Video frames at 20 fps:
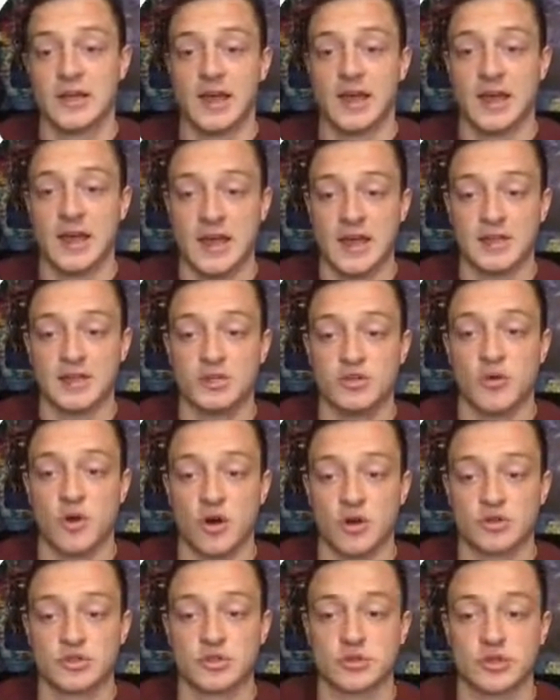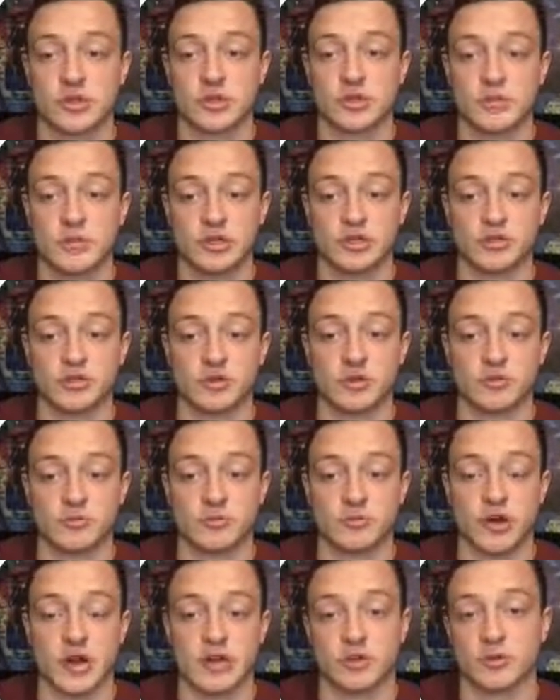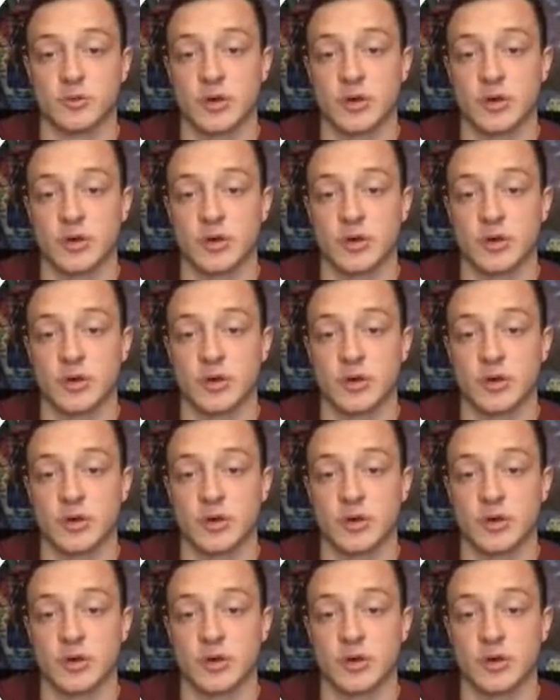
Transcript: And you also can build your own brand